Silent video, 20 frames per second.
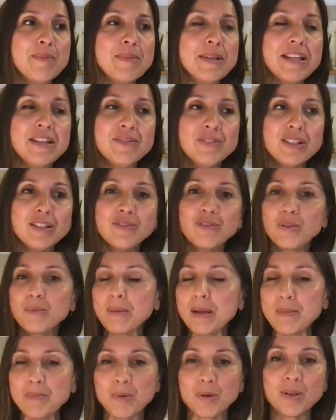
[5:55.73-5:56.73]
Even for
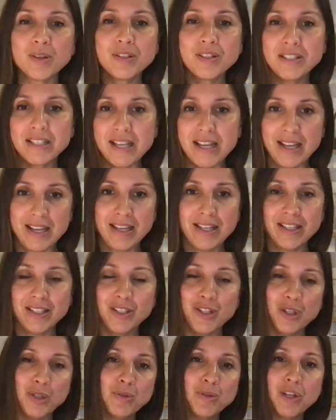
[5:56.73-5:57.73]
my birthday in
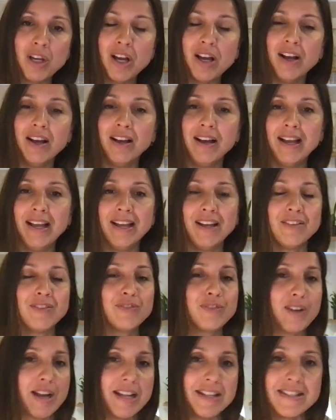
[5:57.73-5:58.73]
Utah, I have
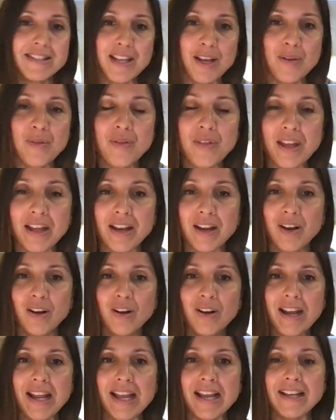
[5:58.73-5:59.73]
friends out
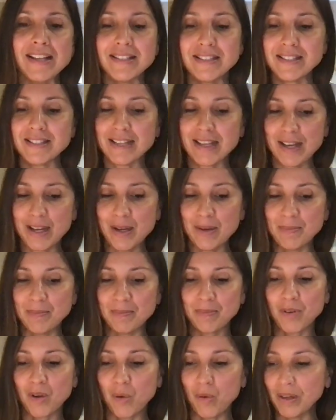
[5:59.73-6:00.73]
there, and
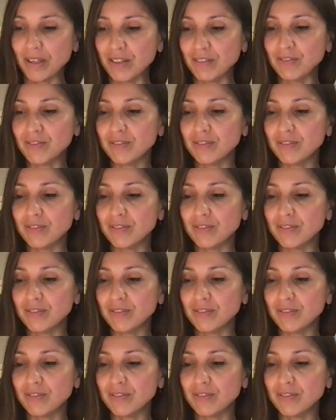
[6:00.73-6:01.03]
going.